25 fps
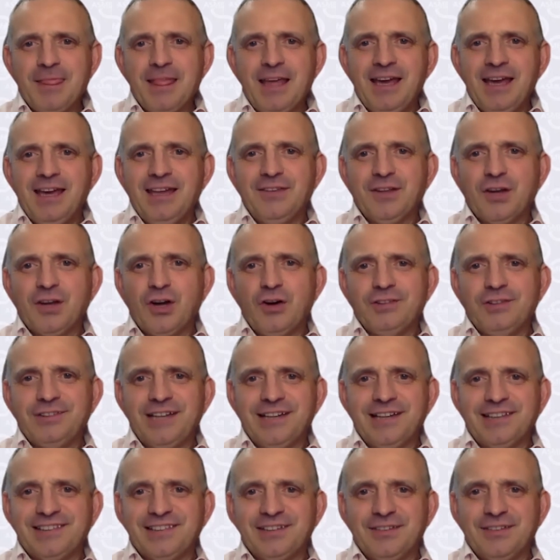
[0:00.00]
in the
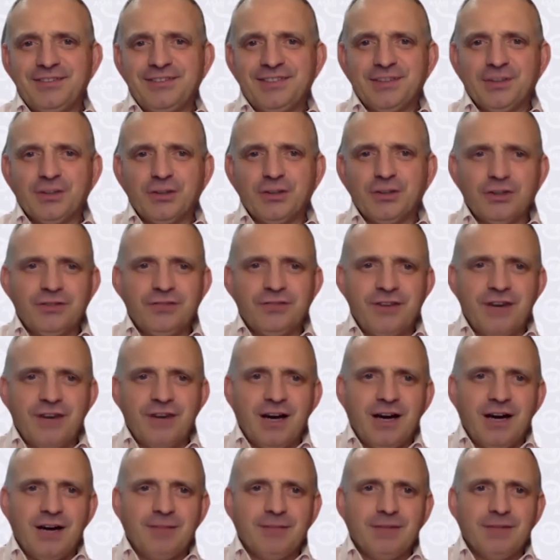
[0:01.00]
context of sort of
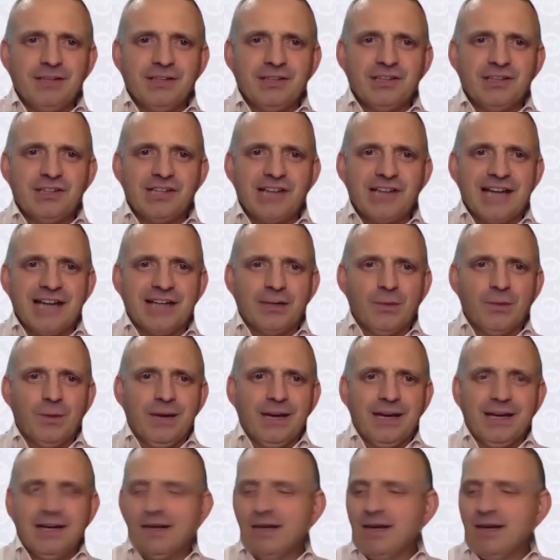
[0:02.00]

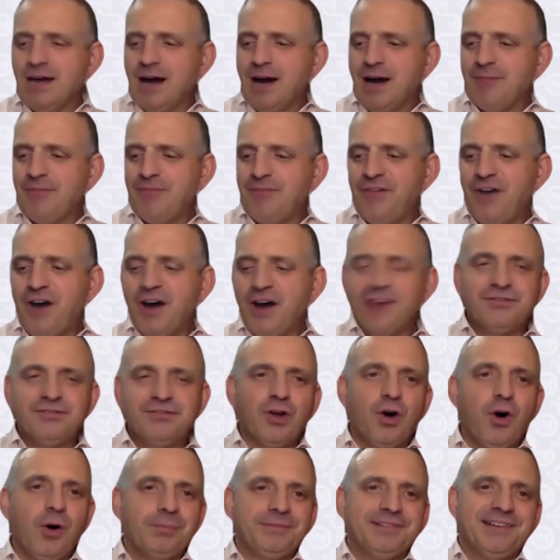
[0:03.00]
shadowing, 5
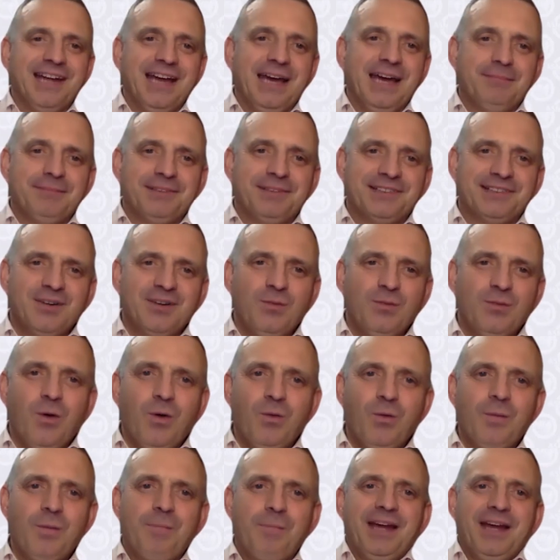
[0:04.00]
top tips.
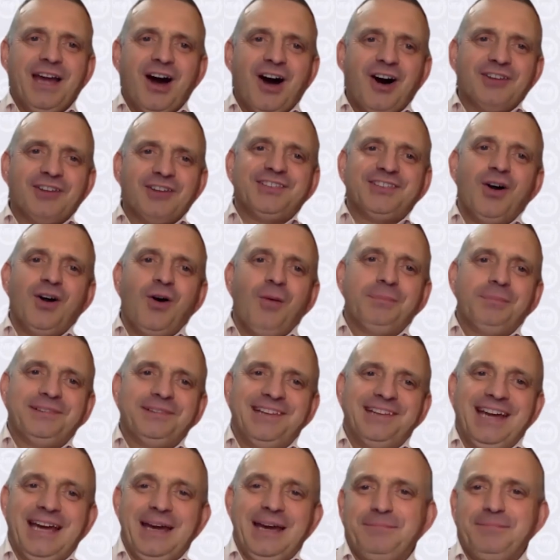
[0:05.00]
What would be our top
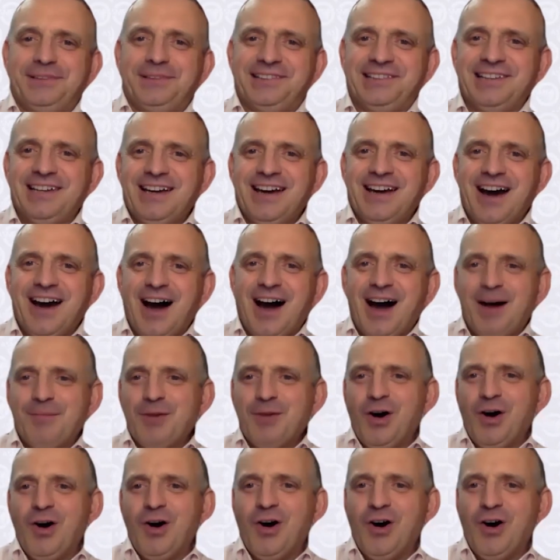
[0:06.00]
tips
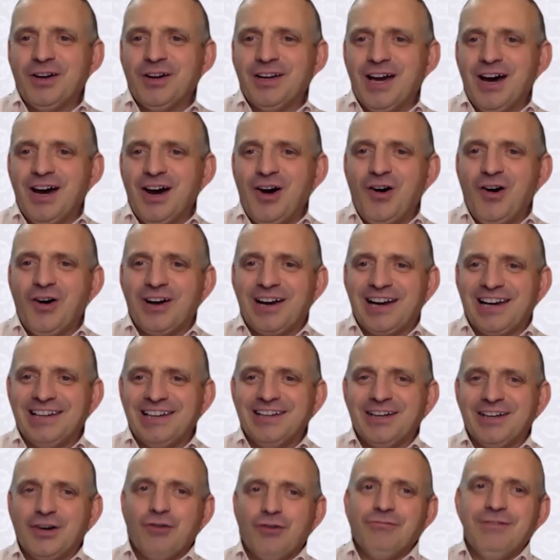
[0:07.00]
on
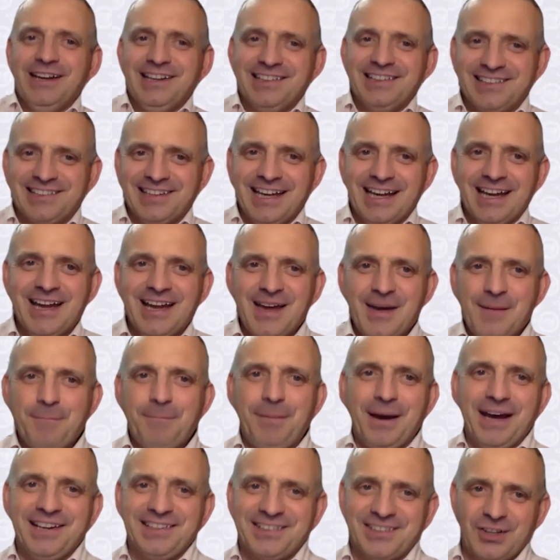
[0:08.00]
clinical reasoning
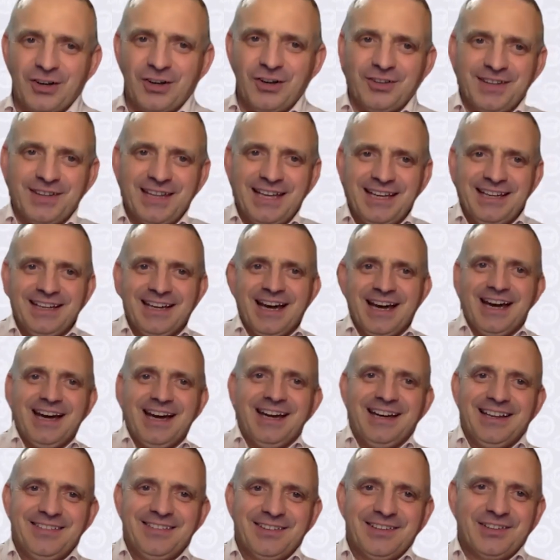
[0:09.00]
based on
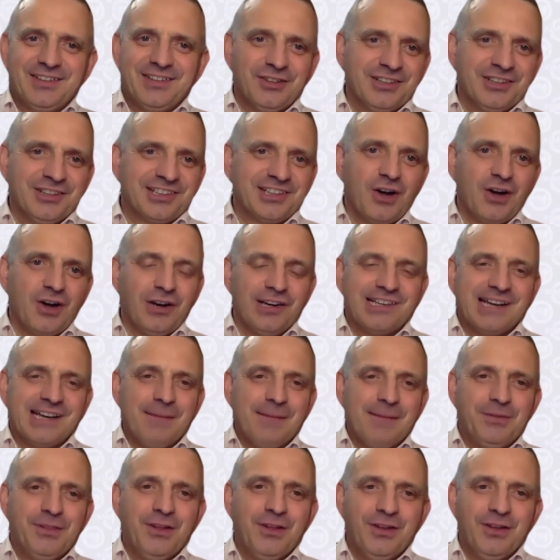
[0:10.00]
the sort of
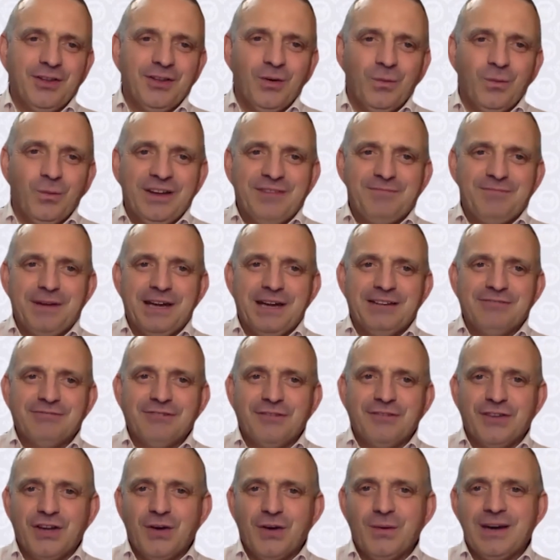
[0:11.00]
scholarship that we've been
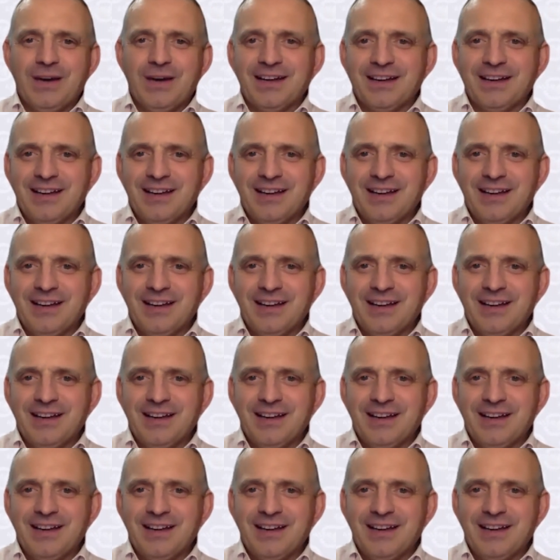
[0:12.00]
reviewing?